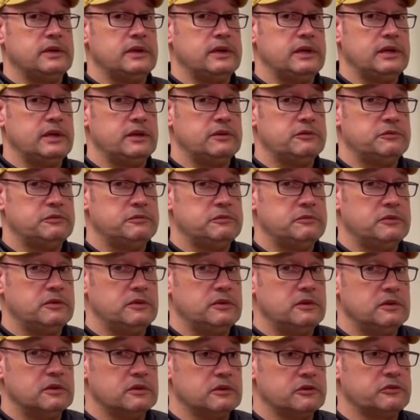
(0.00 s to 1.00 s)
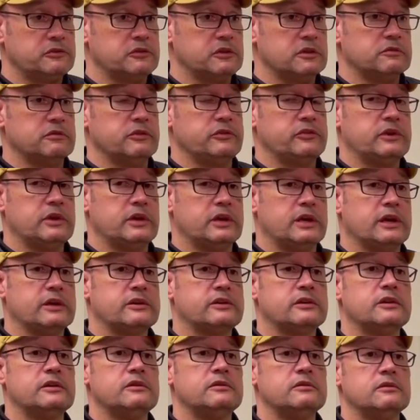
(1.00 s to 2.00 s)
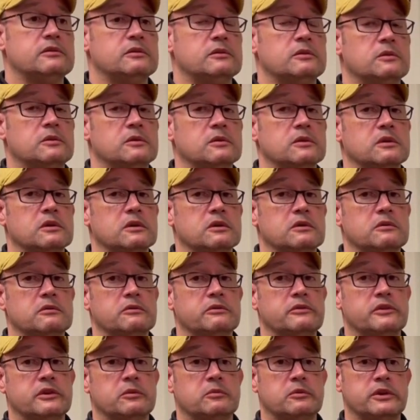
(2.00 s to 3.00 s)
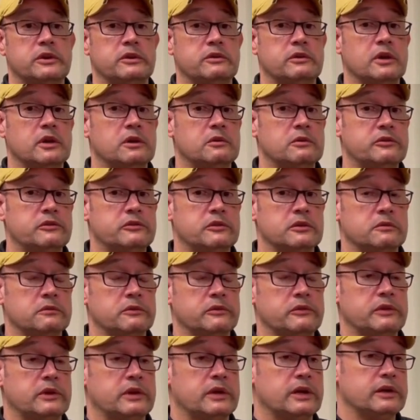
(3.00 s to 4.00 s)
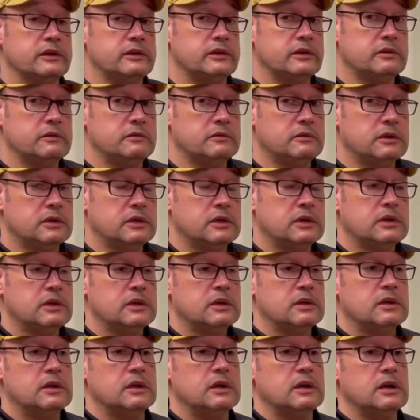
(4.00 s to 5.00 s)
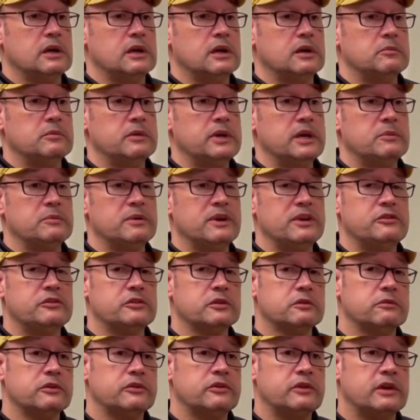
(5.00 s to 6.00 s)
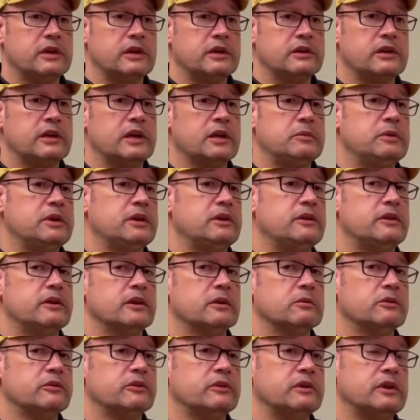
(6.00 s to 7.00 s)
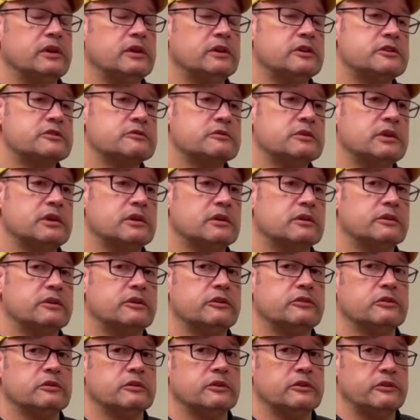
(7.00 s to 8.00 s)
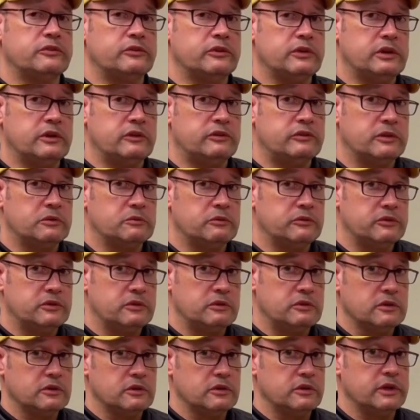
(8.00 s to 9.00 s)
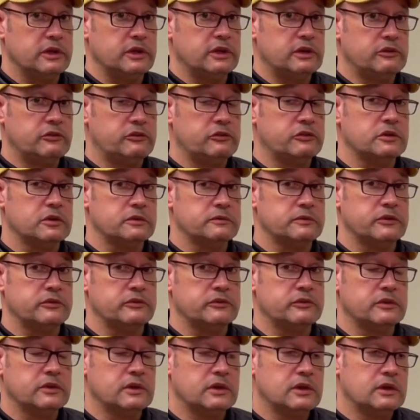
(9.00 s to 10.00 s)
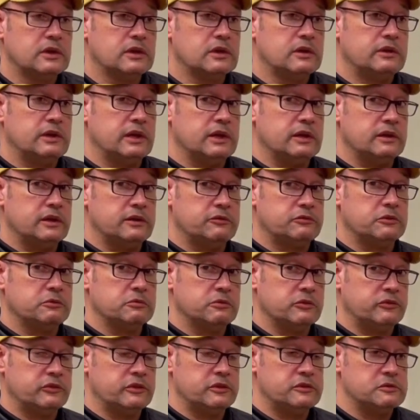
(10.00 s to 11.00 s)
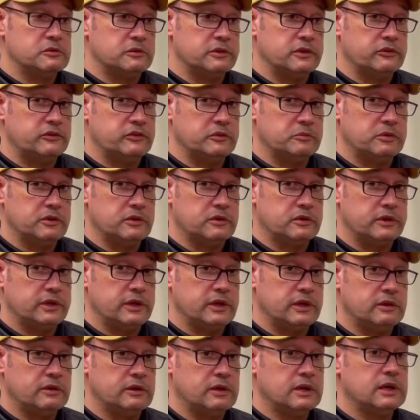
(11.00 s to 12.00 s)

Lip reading: if you're service connected or someone you know is service connected, and by service connected I mean there was an injury, illness, or disease that was incurred in service that left a residual disability,